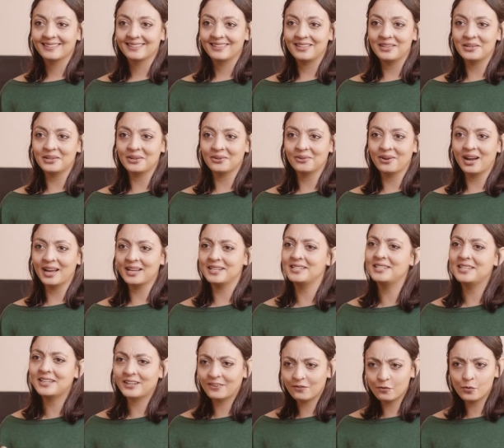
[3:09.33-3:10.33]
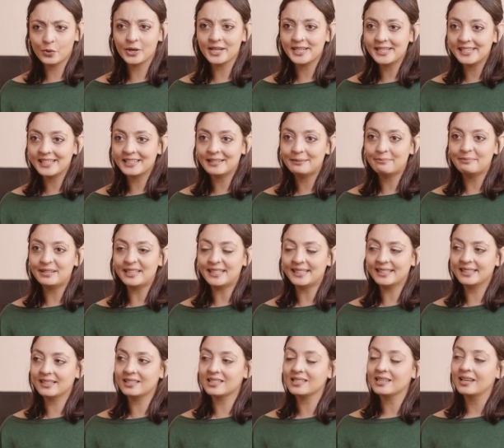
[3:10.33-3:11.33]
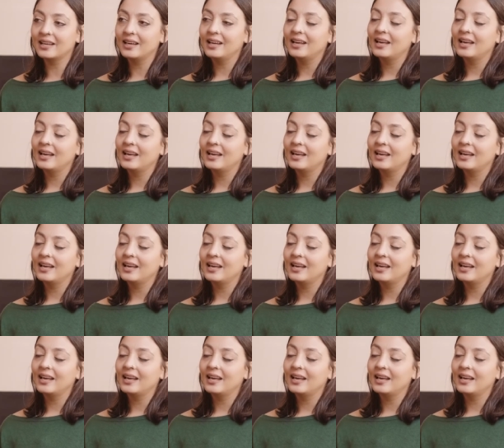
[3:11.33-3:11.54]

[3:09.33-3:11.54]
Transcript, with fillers: you know idea of what Indian means